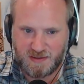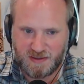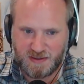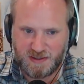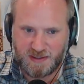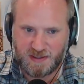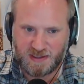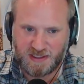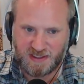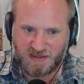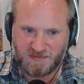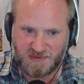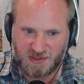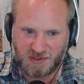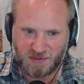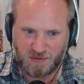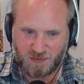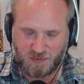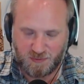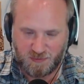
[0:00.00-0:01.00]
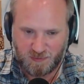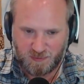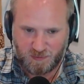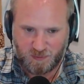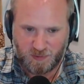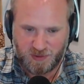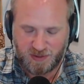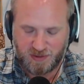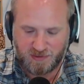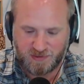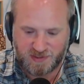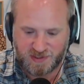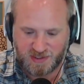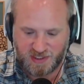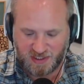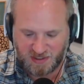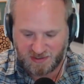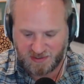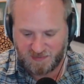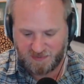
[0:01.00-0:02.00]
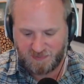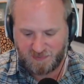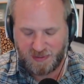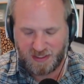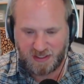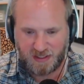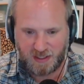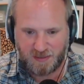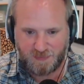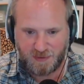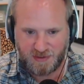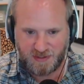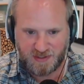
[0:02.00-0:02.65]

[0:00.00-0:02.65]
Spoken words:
leaves you with those seats being up on